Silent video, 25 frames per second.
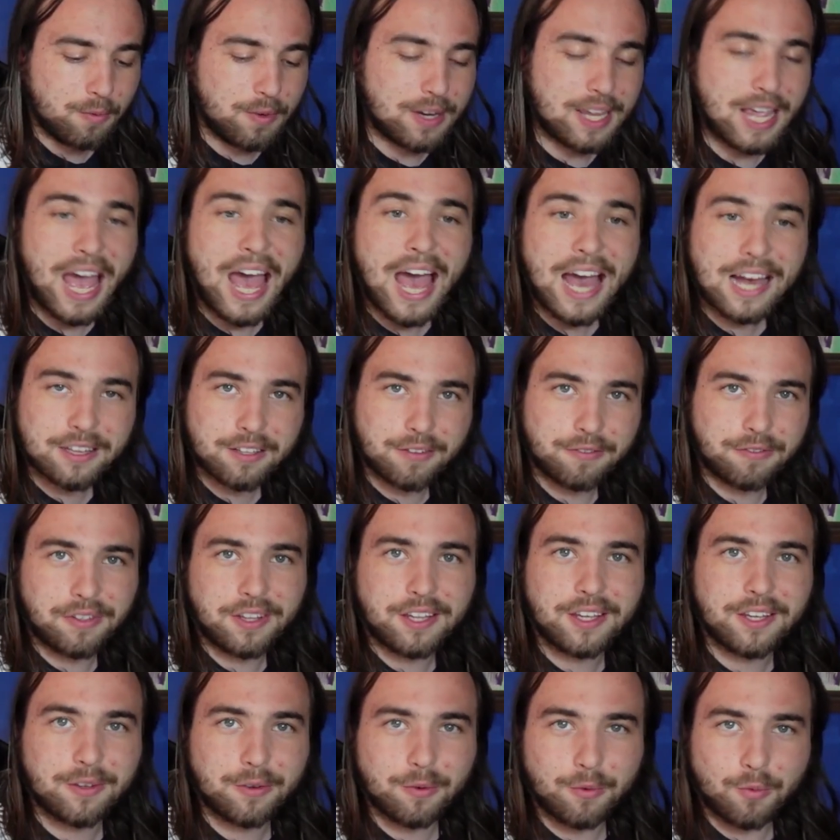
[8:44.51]
We
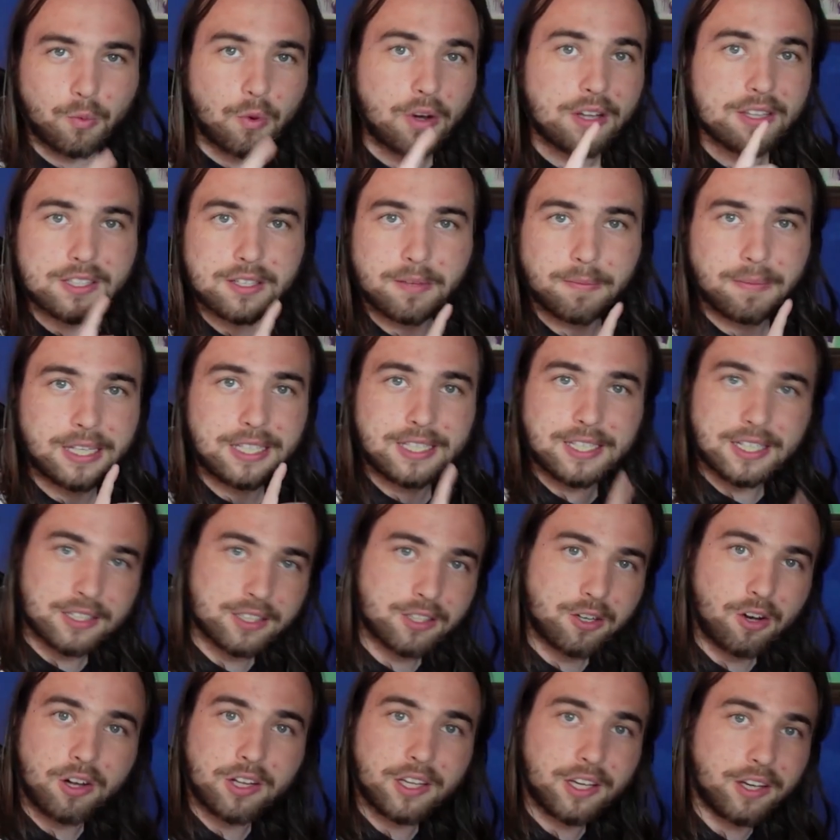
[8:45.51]
actively want to be
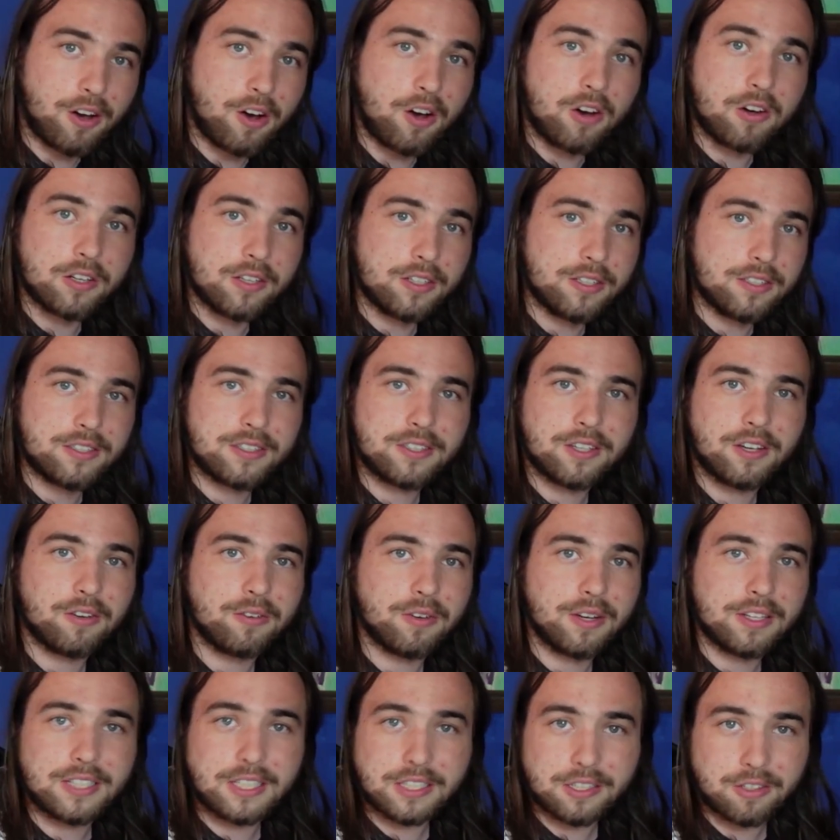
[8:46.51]
discarding ours,
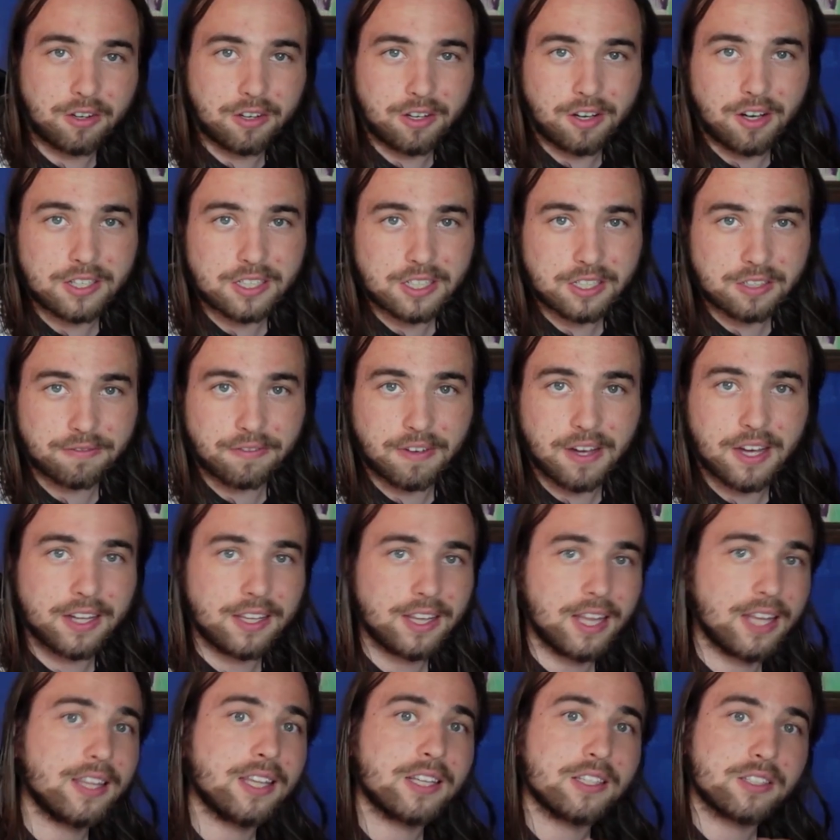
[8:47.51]
so a discard cost is
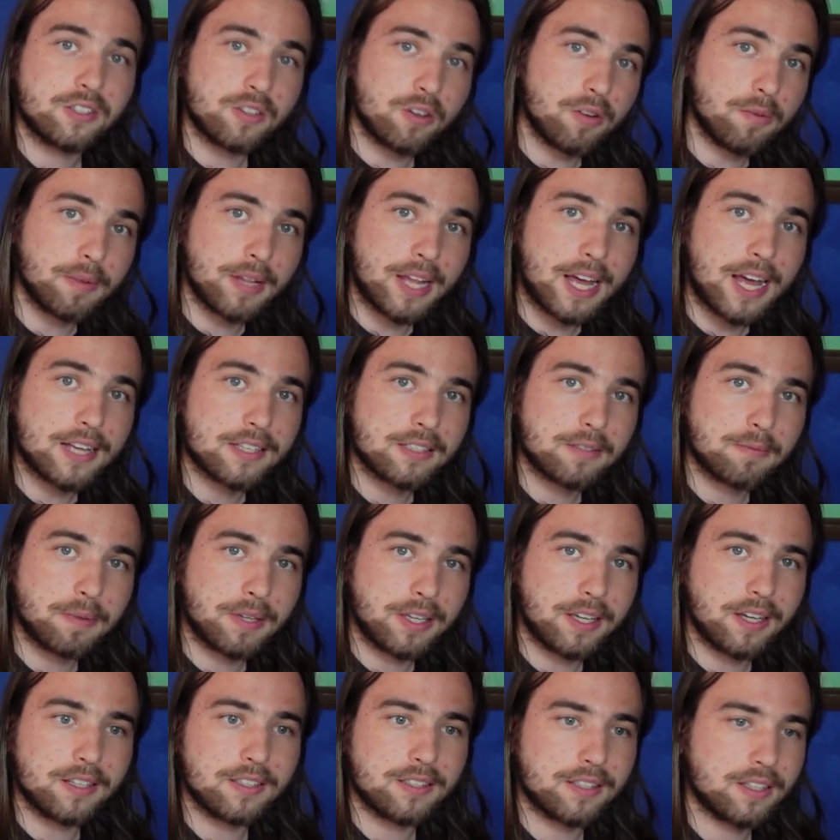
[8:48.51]
fine, and then Soul Blast,
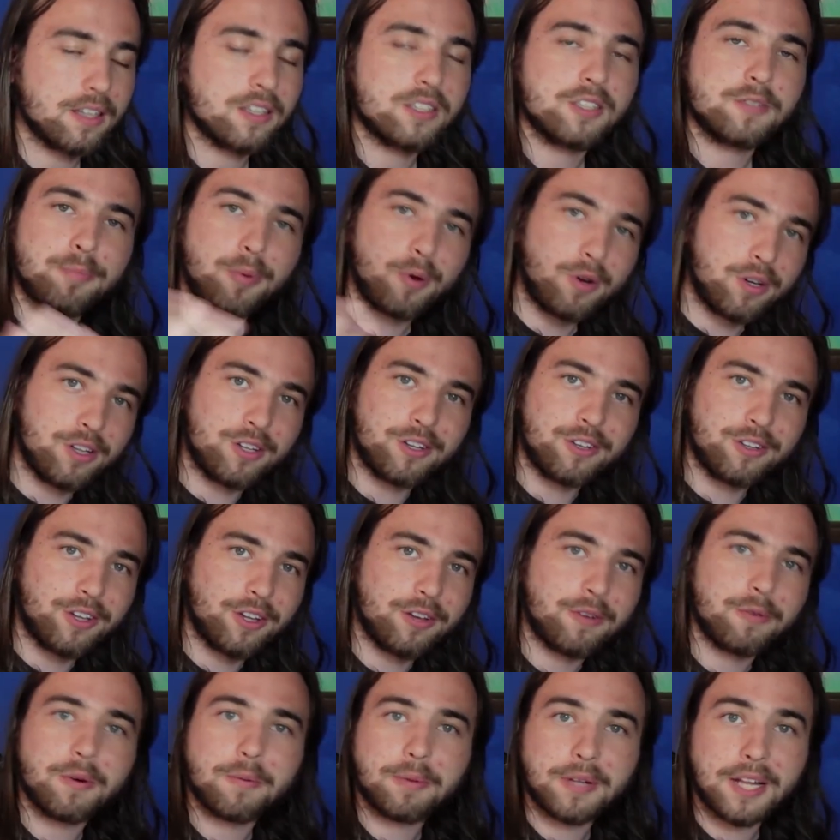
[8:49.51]
because spoiler
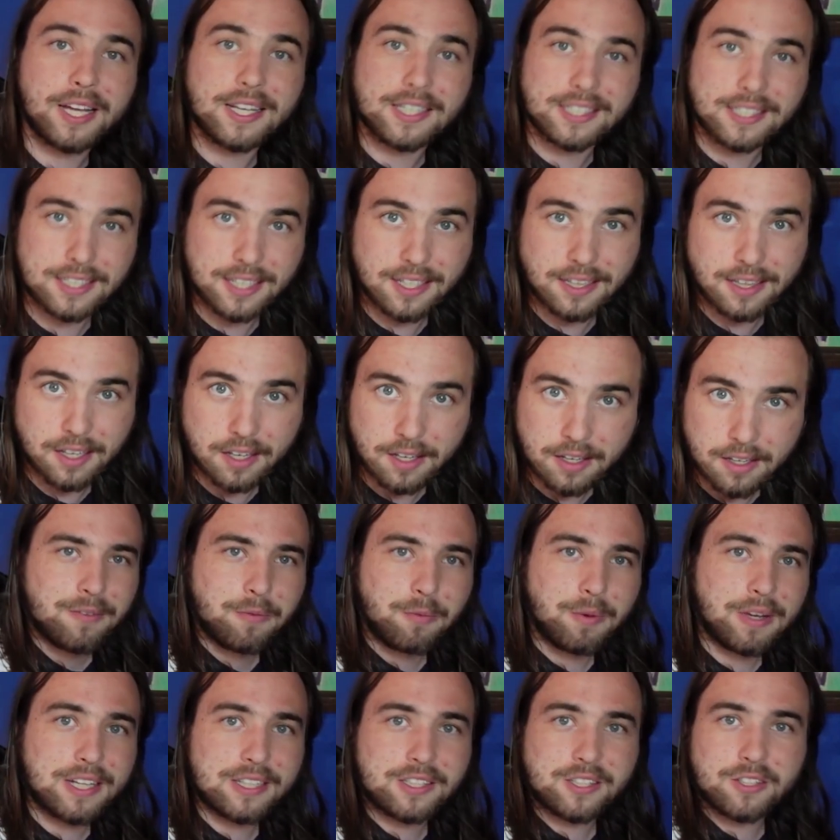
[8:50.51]
alert, we're playing Cindy,
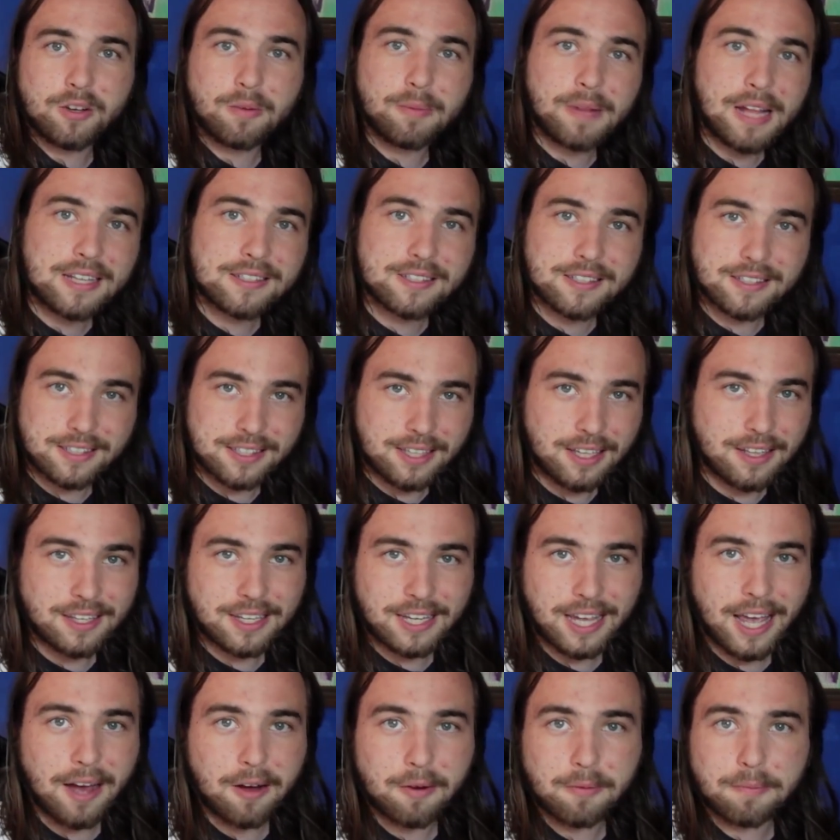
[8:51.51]
we can Soul Blast the
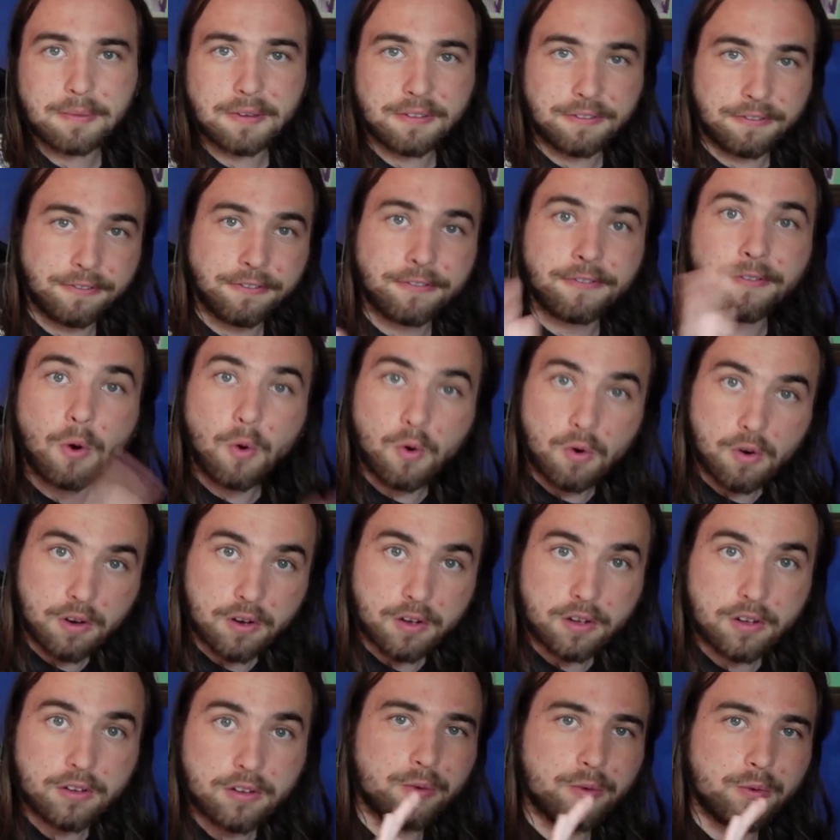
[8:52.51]
Cindy out
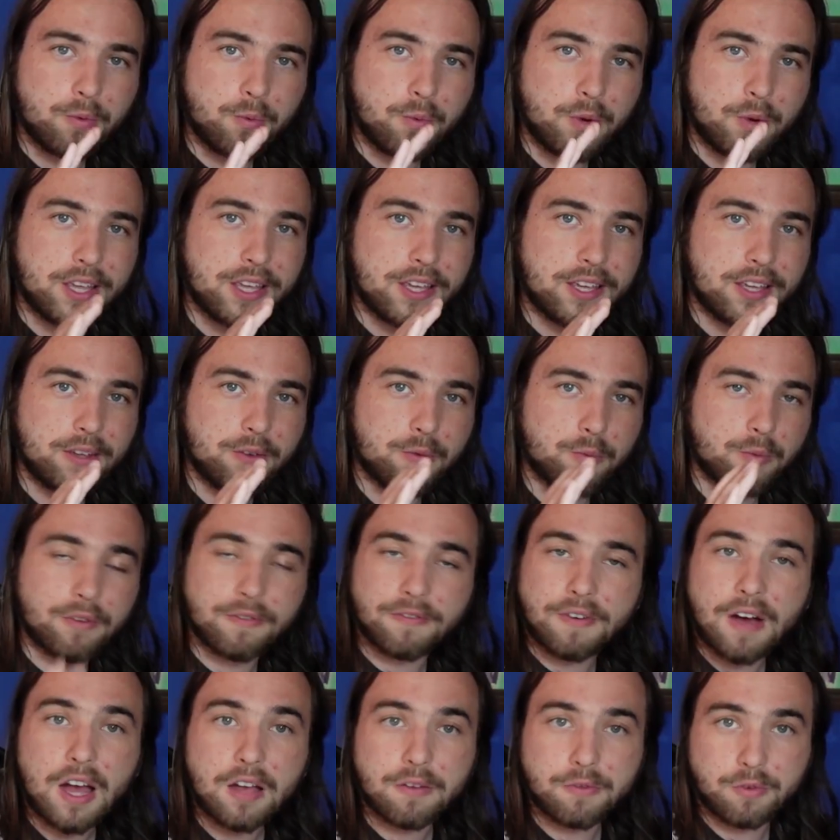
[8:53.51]
before we
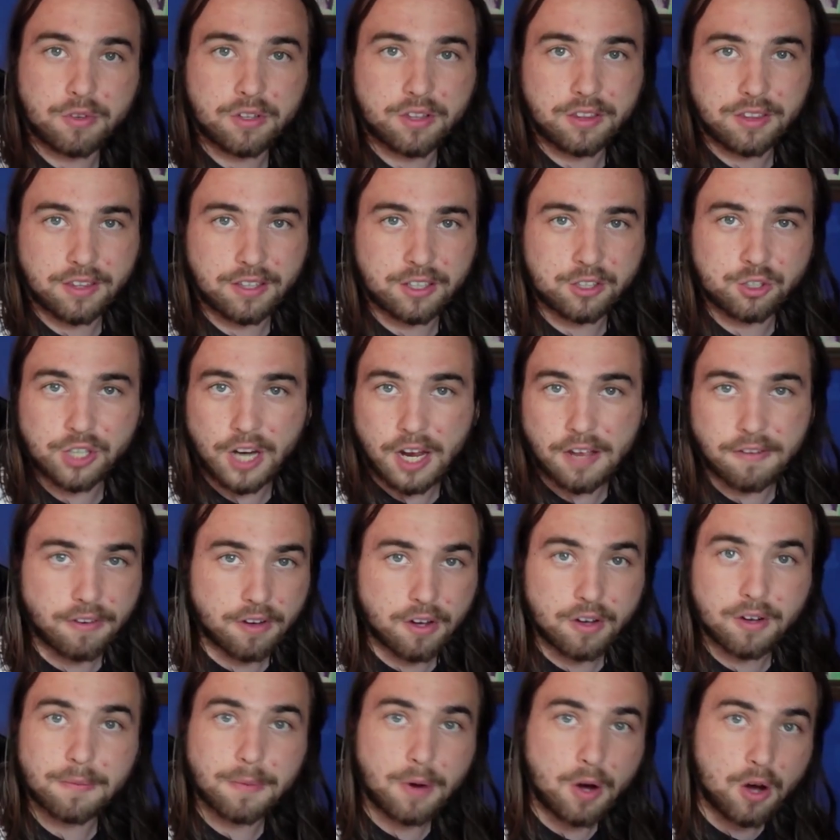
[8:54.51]
revive with
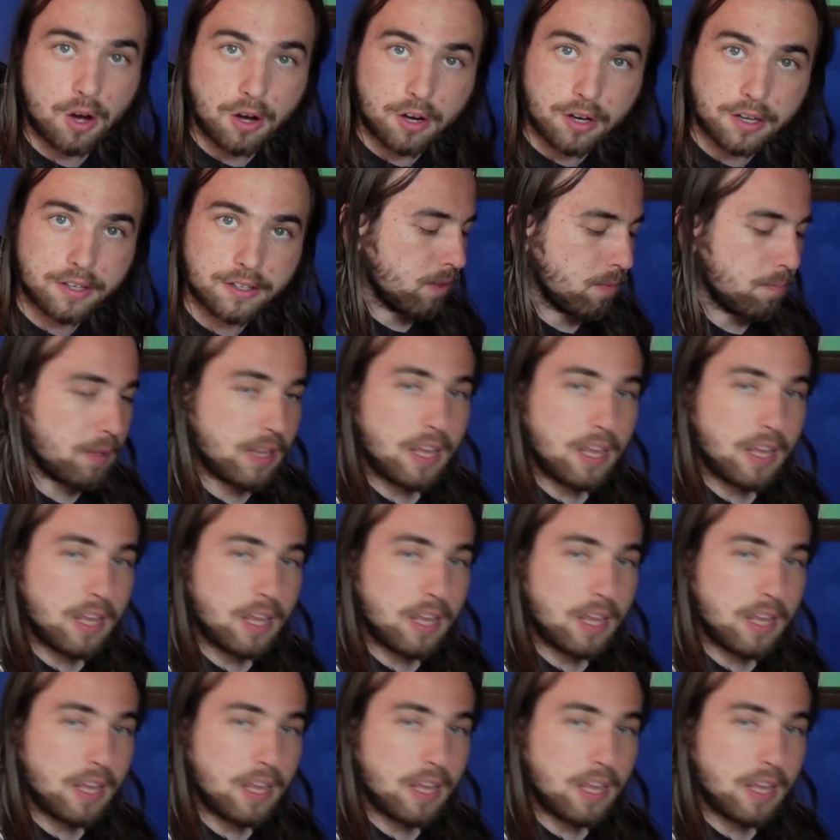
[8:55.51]
Java or Mahar.